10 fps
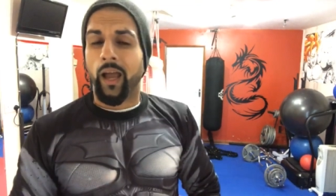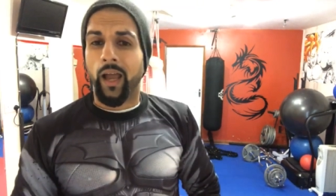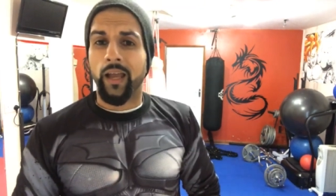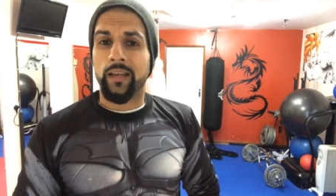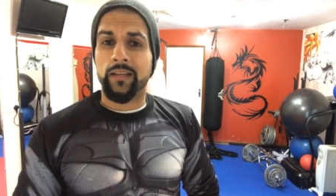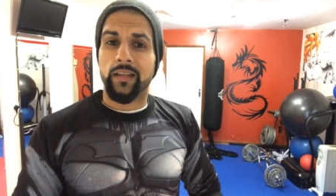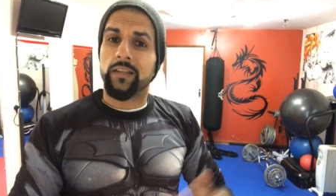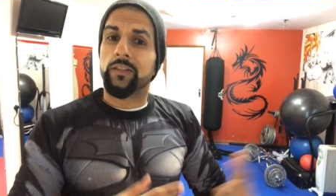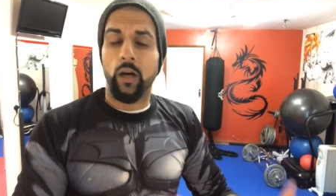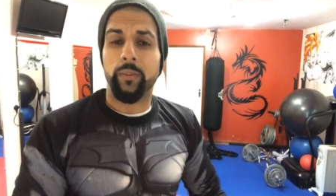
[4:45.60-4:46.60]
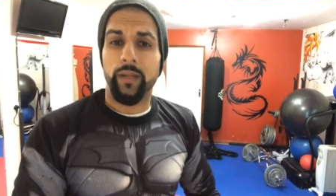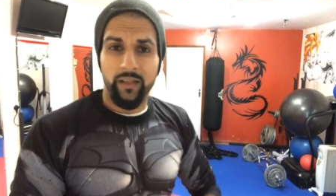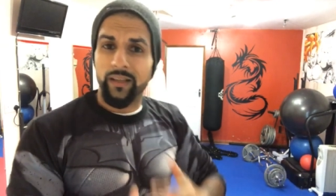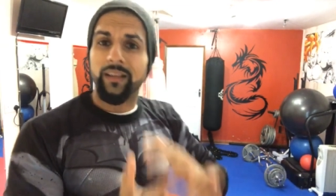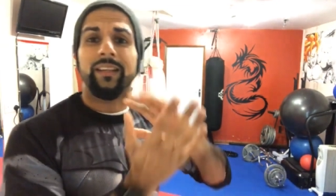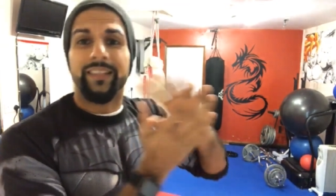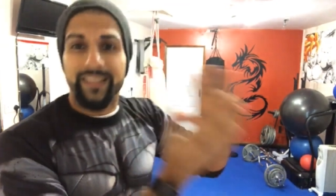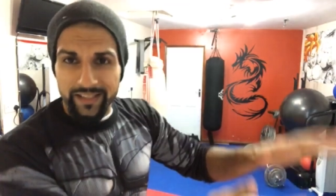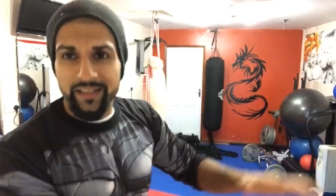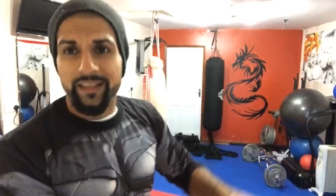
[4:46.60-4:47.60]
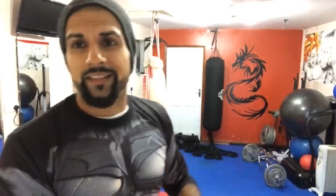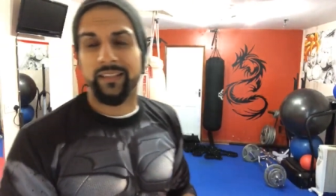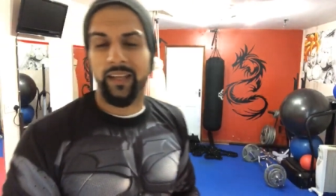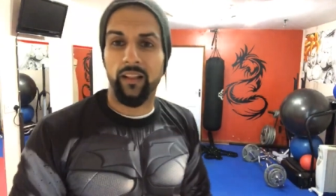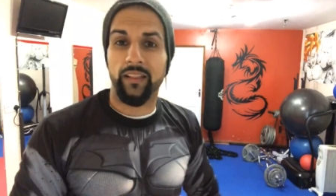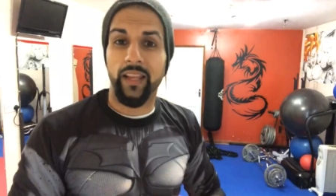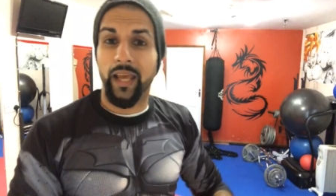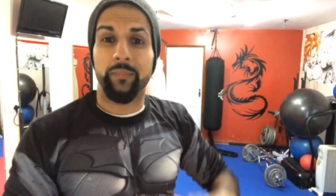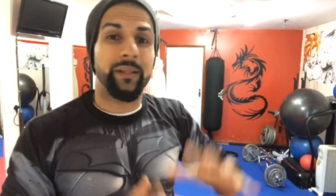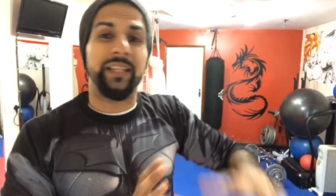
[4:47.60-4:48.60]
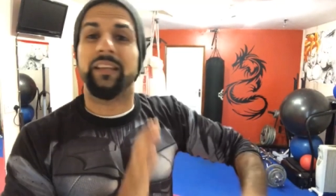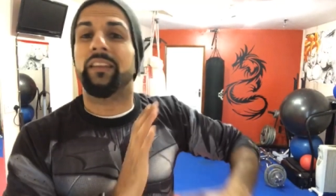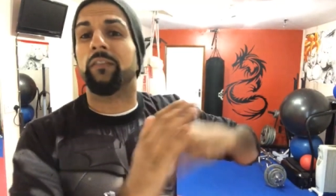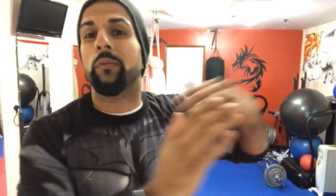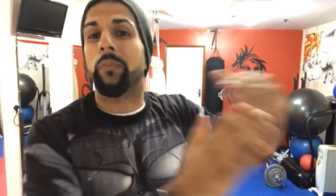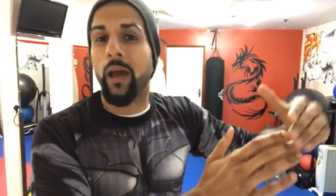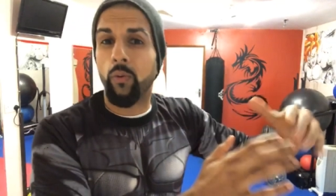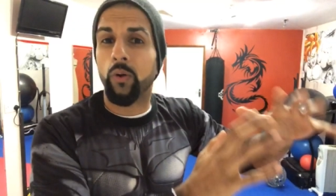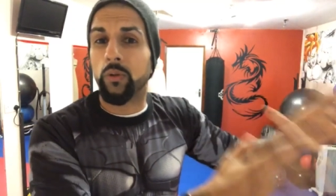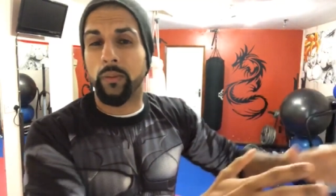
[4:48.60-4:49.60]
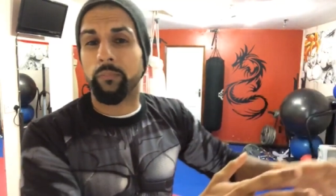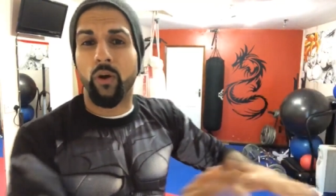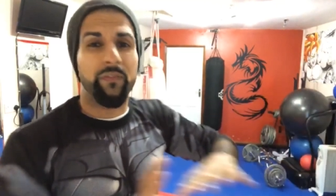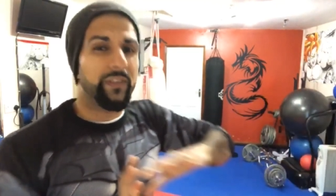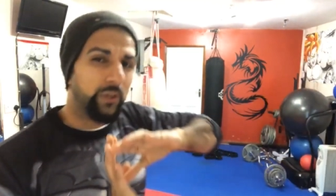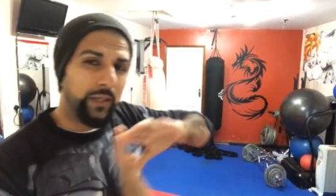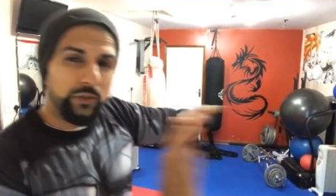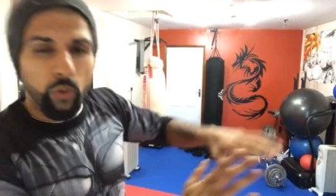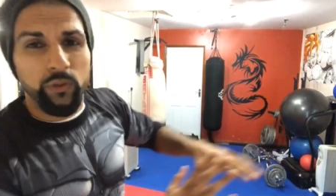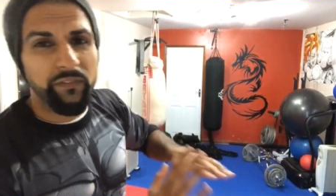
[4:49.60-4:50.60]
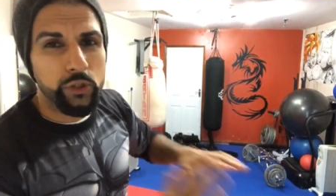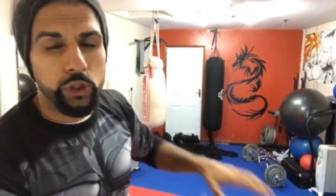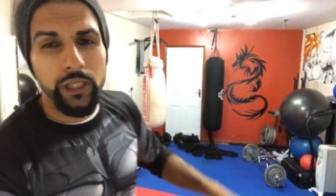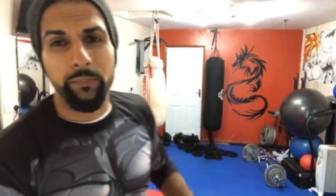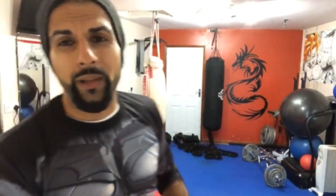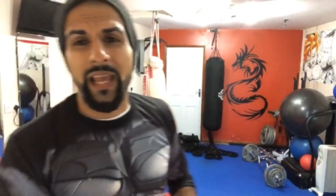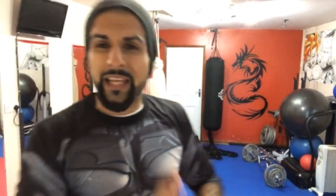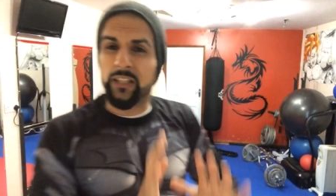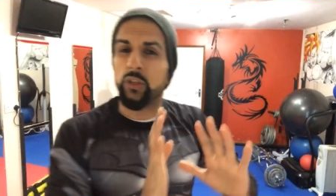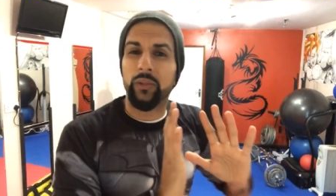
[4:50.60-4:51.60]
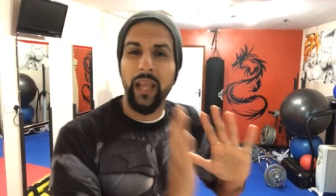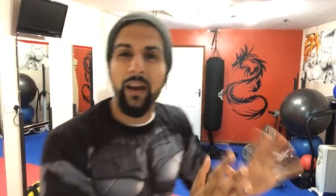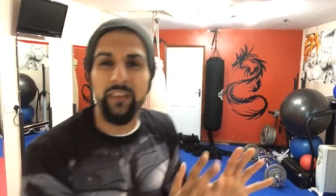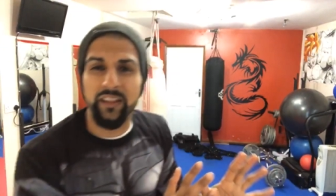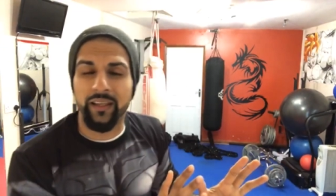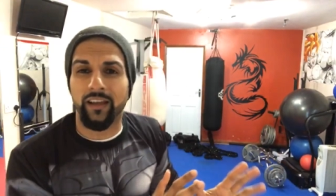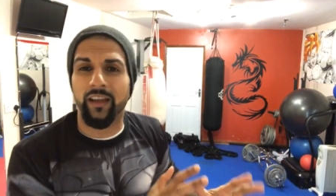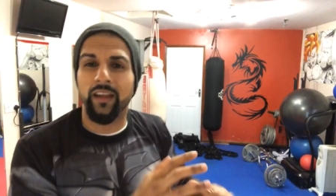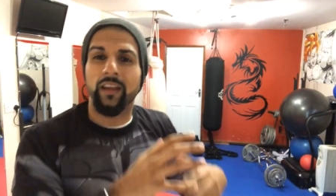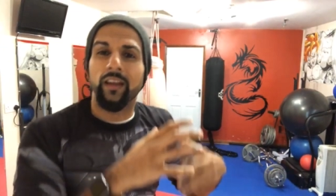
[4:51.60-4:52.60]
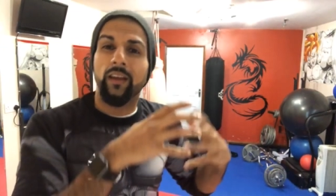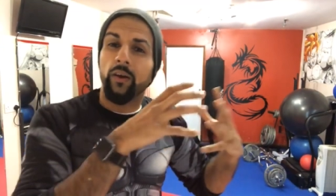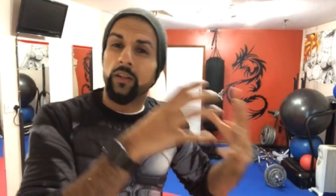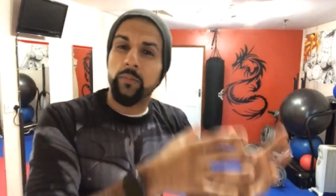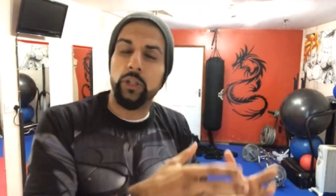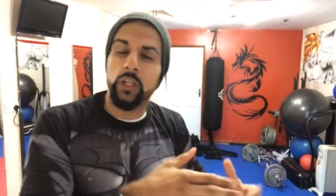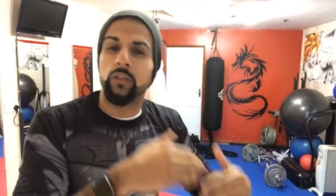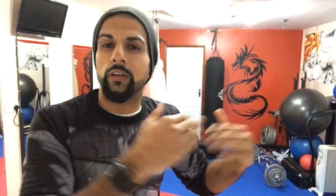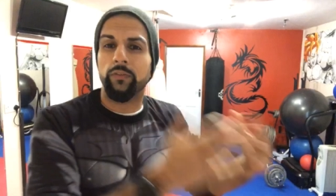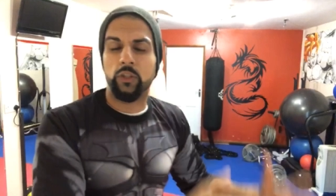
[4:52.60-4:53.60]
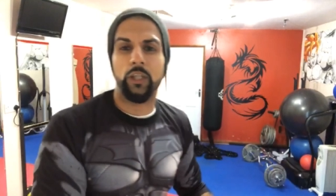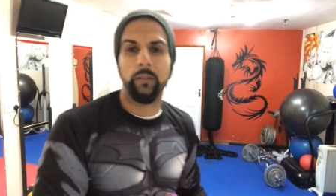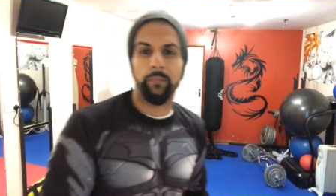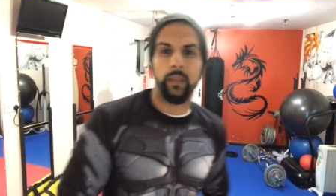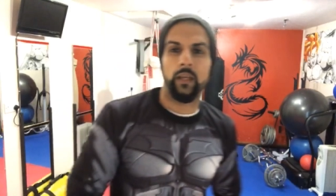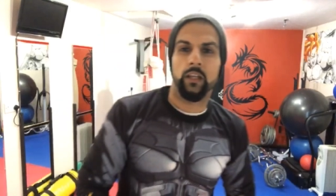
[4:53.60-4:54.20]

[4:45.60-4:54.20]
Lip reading: And Darby did sell the land, because anything from now on would have been profit. So he sold it for cheap. He sold everything, the machinery, for cheap.